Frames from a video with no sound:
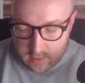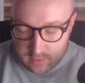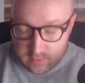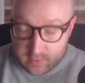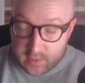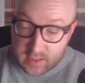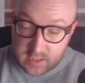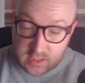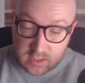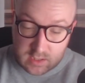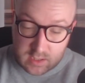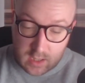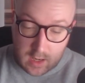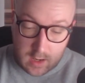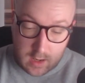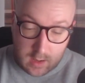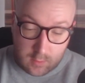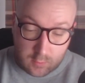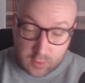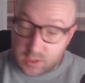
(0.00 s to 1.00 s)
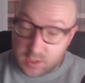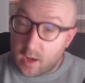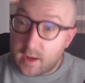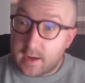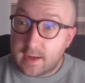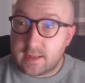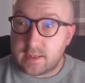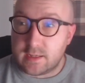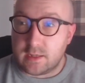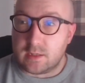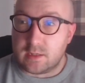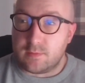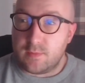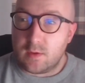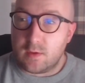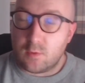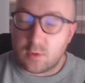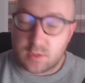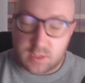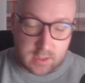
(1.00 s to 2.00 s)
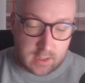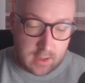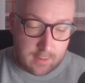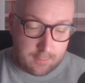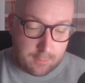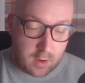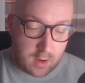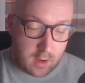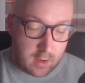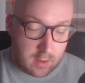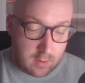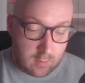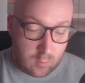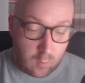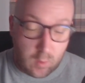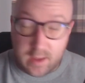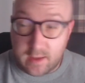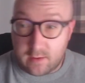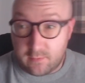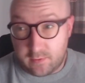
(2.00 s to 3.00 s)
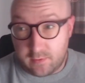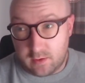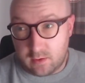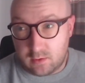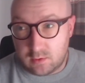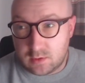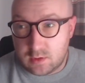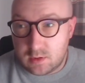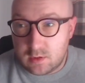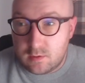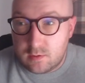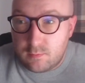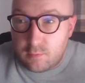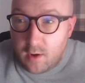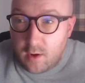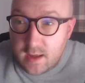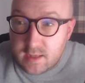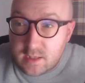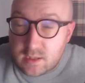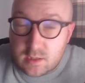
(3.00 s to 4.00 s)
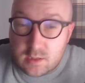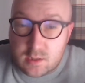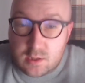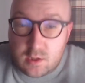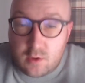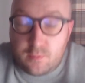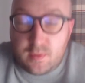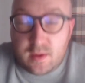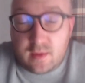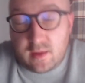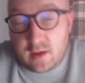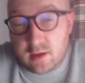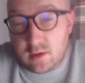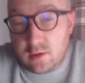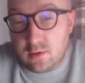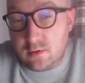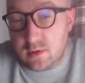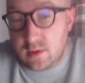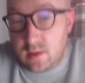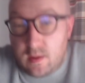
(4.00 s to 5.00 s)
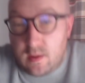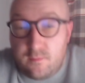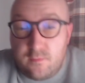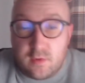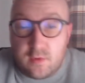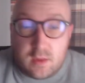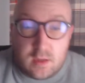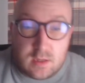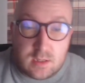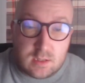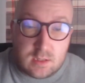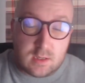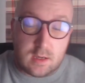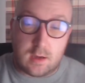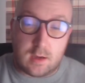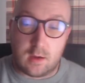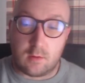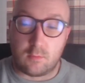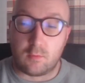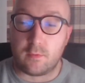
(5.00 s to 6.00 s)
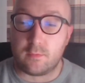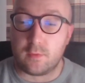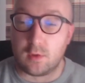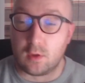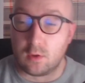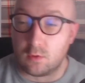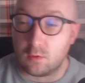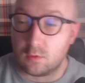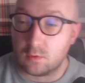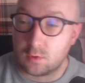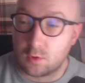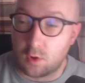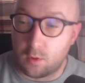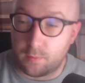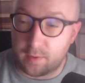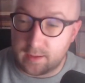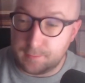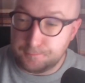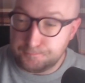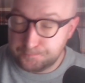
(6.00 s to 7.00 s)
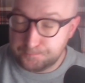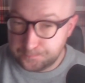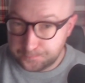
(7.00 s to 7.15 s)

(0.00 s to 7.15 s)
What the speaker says: This was kindly sent to me once again by Wakefield Press, so a big thank you to them for this review copy.